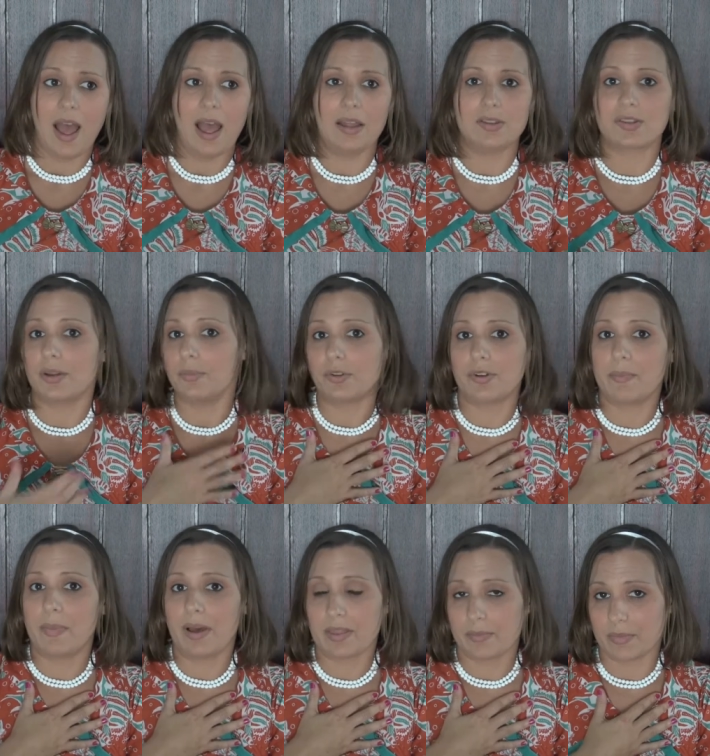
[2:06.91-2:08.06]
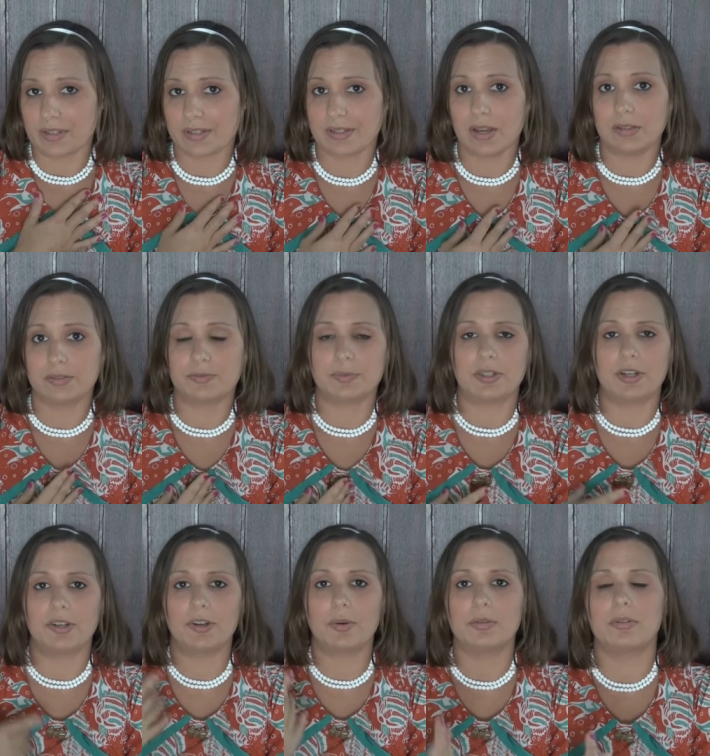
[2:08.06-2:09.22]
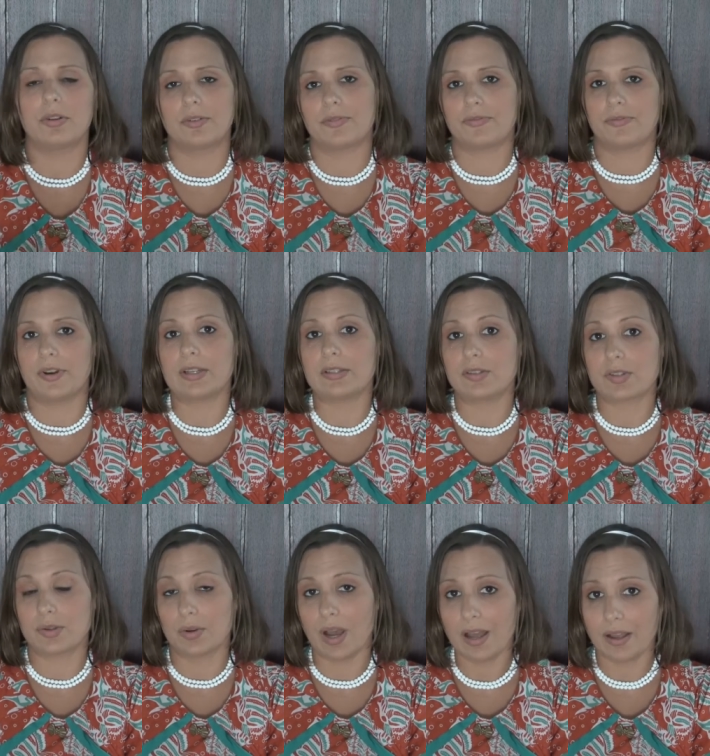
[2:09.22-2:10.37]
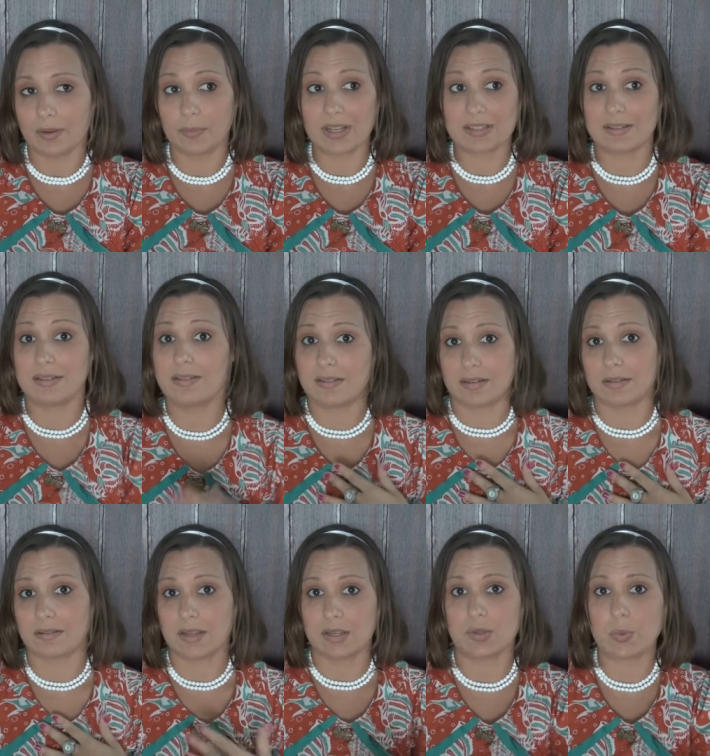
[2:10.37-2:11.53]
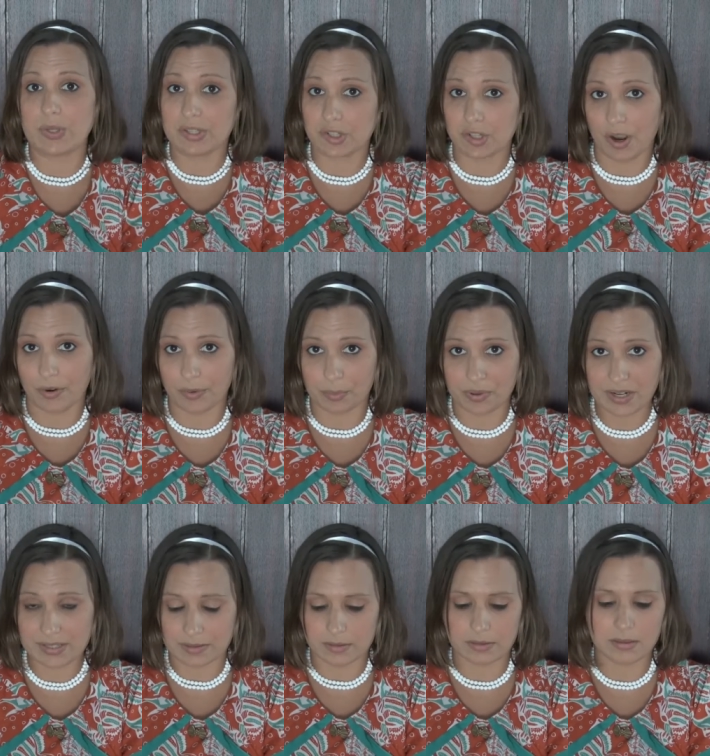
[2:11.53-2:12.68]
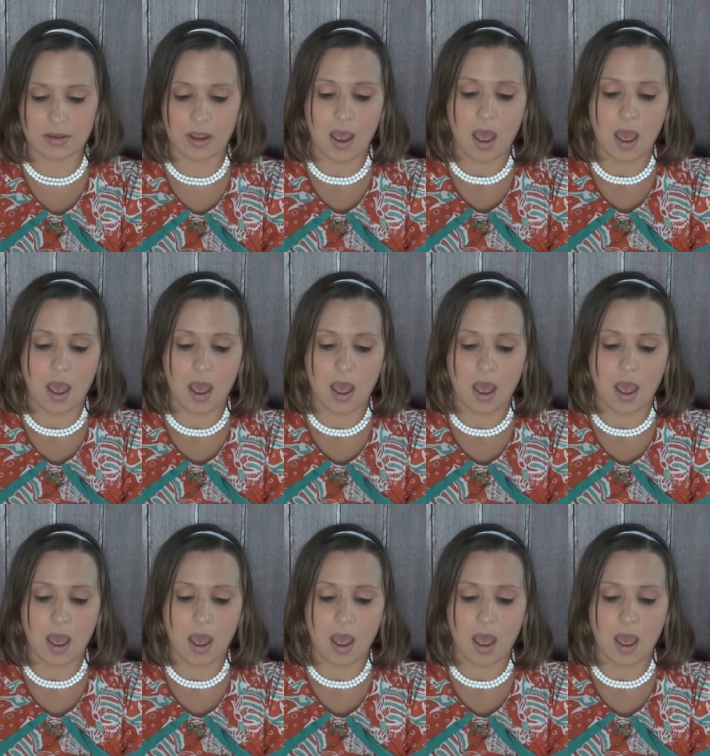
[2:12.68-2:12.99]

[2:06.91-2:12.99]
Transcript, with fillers: And I'm not a mother myself, but I know a lot of friends who are, and my sister is with child at present.